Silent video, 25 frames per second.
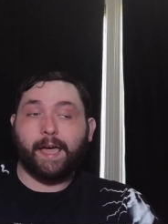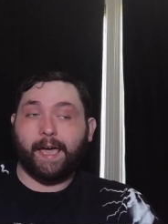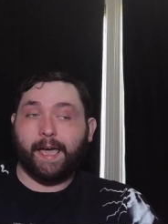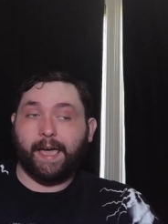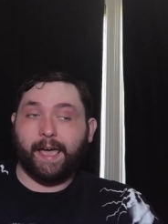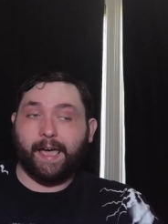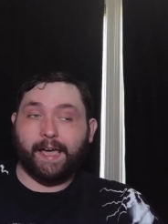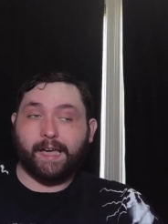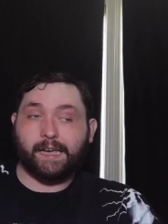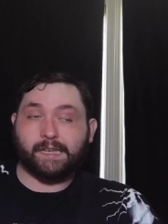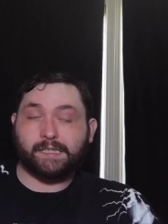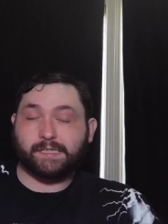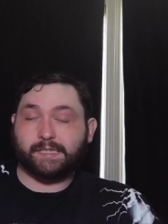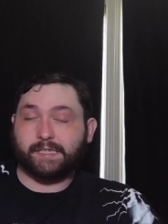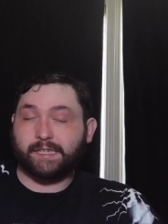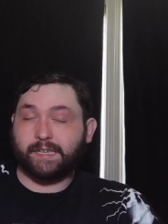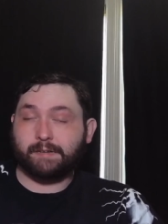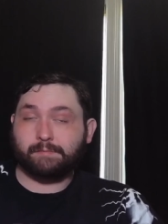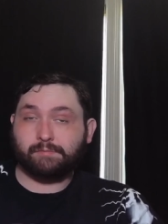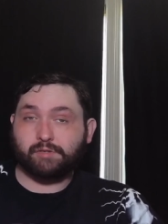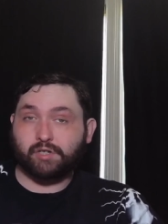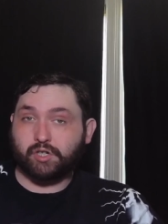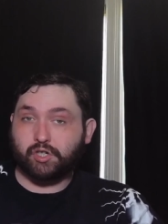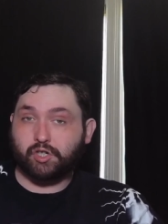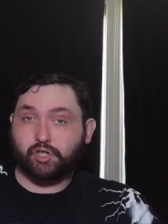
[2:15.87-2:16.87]
as
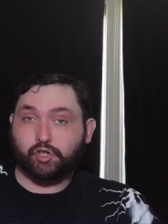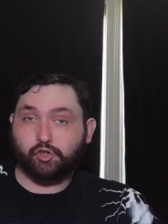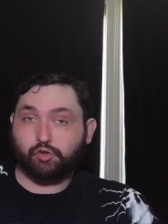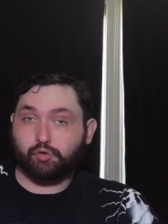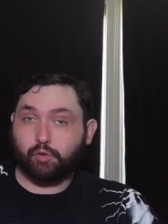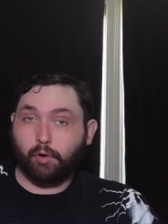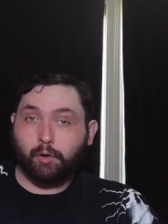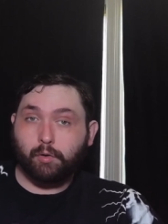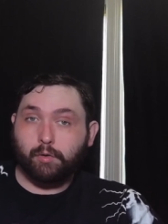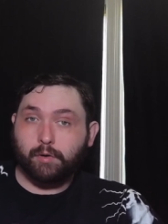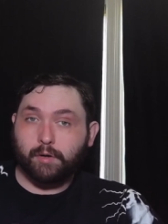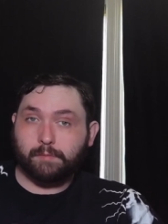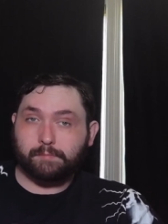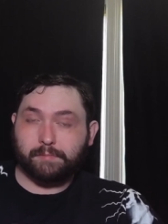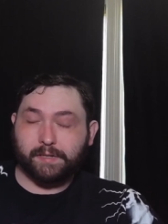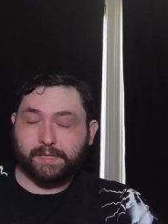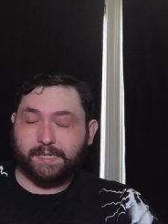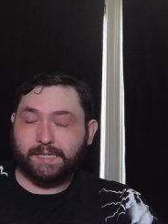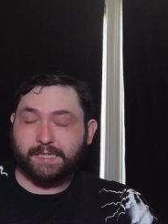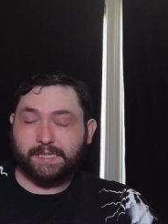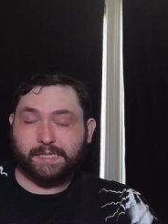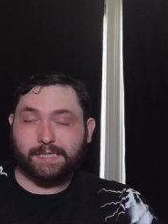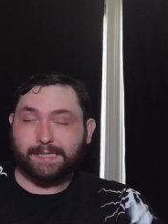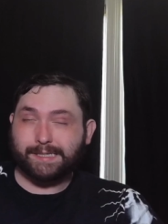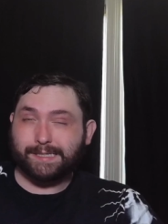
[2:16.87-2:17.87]
him just trolling, but
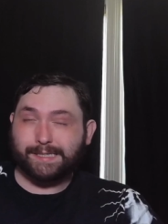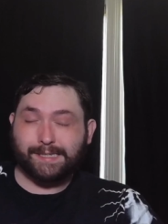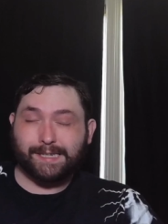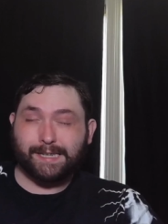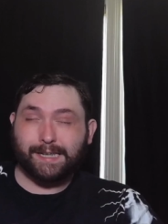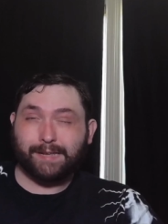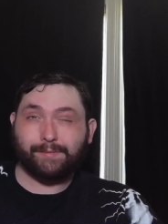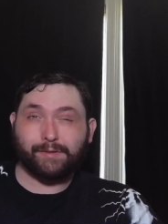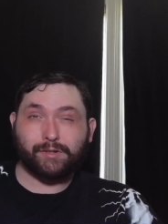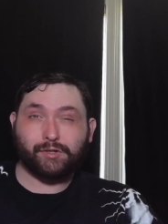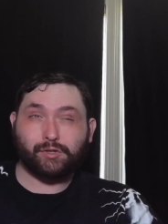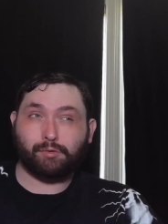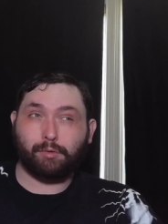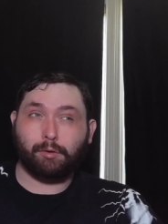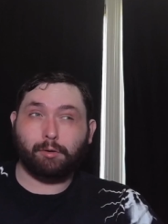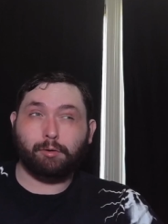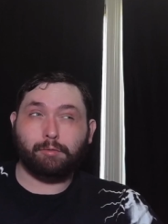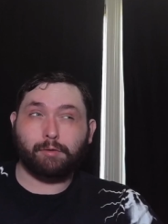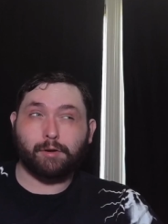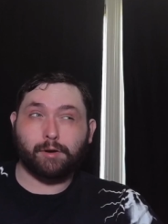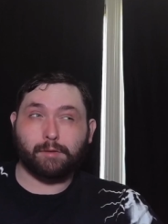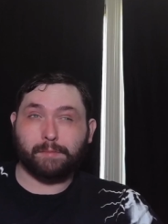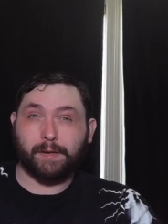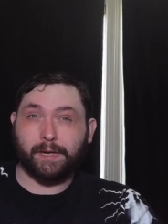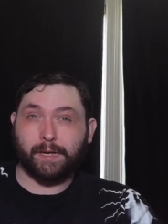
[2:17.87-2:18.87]
this isn't even
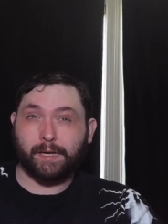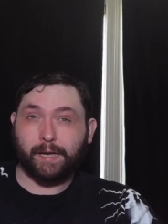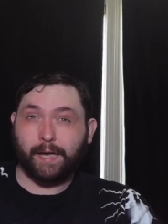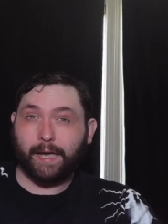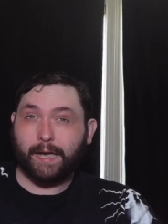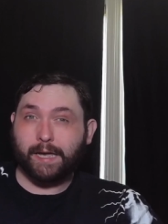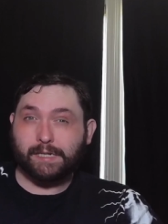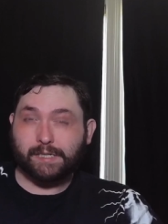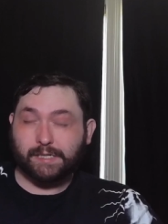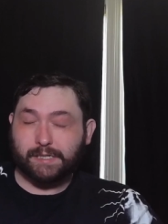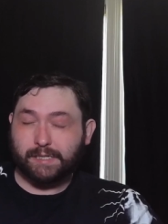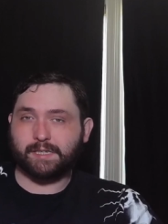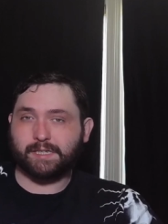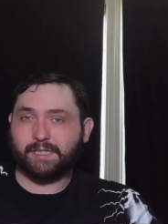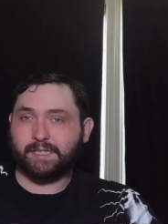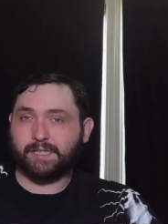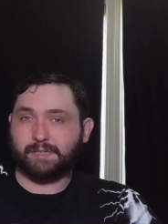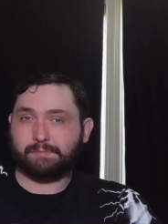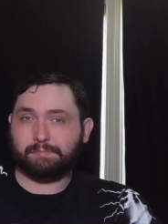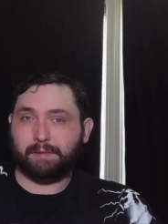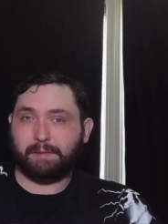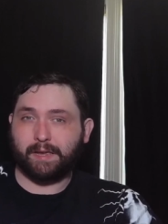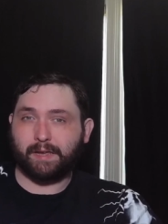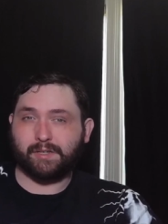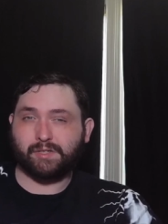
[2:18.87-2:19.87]
trolling or being edgy. This
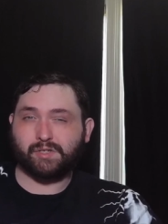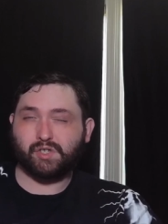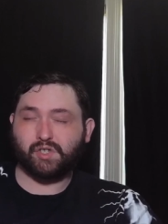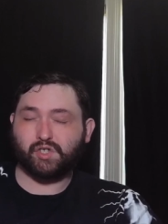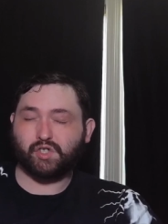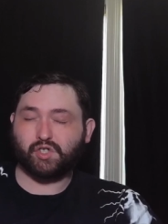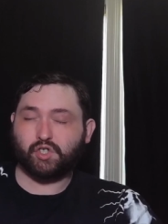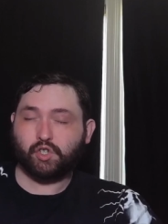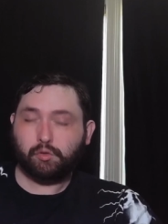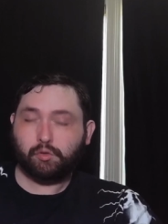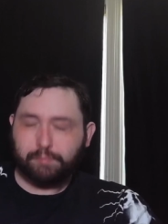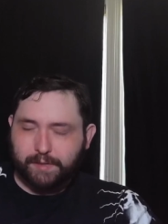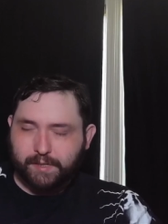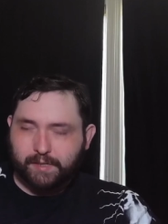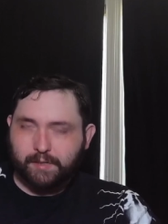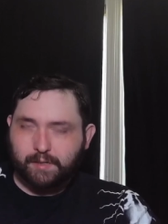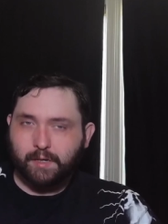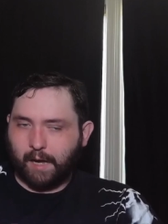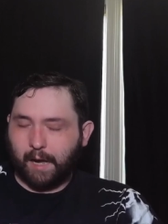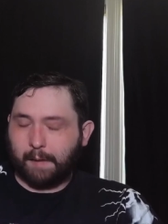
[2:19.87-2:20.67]
is being stupid.